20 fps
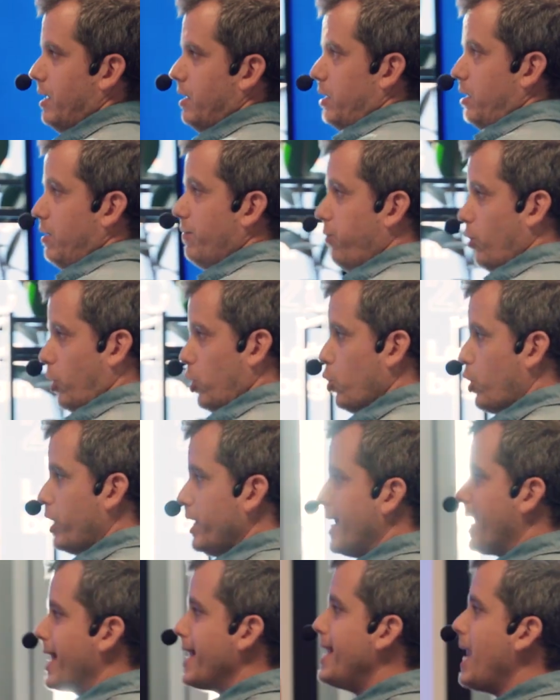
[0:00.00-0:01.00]
if we're
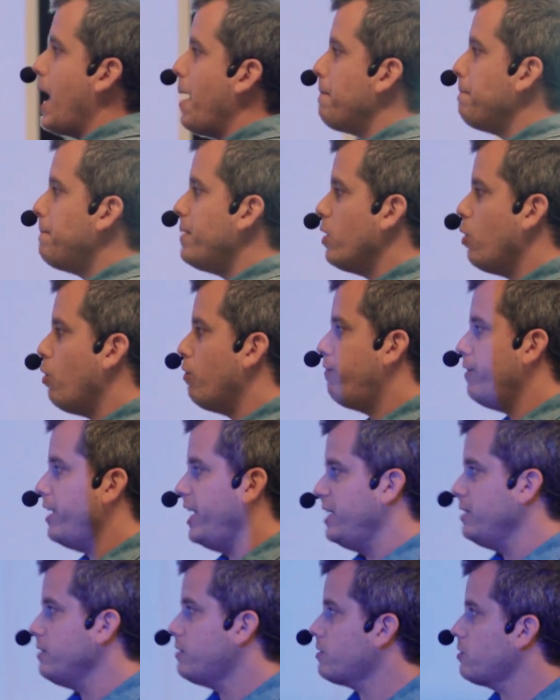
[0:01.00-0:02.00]
looking at number of
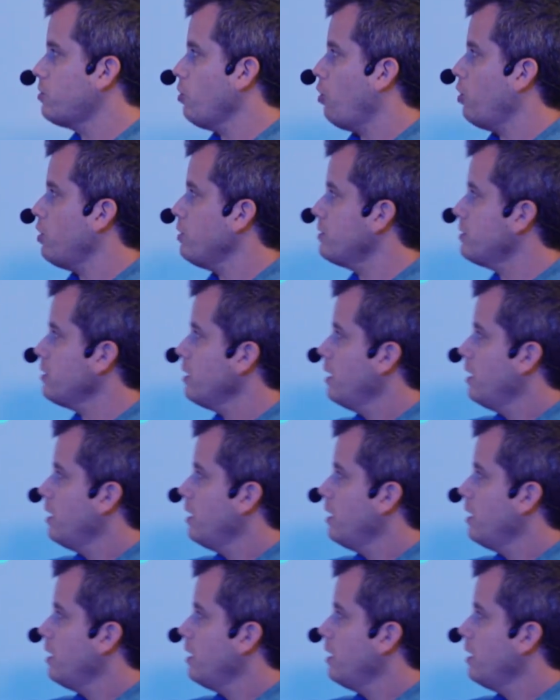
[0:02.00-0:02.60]
installs,